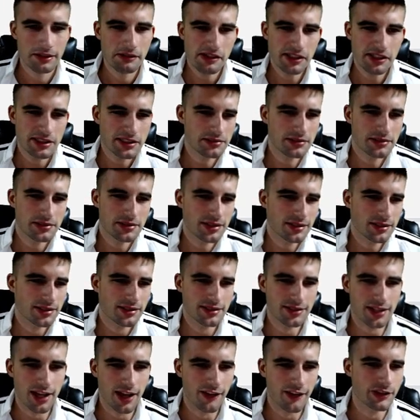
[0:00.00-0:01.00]
it's just a
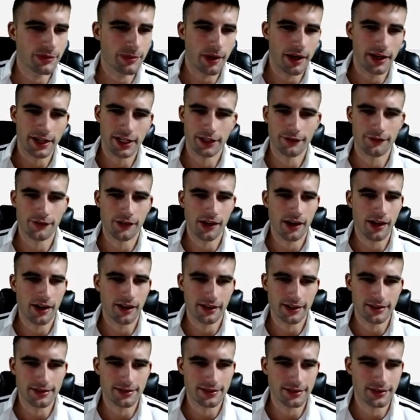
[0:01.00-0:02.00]
soft spot here for
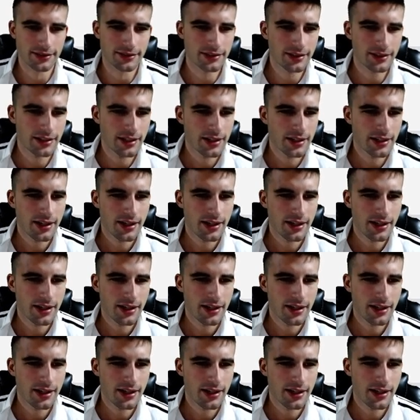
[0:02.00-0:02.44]
Hockenson.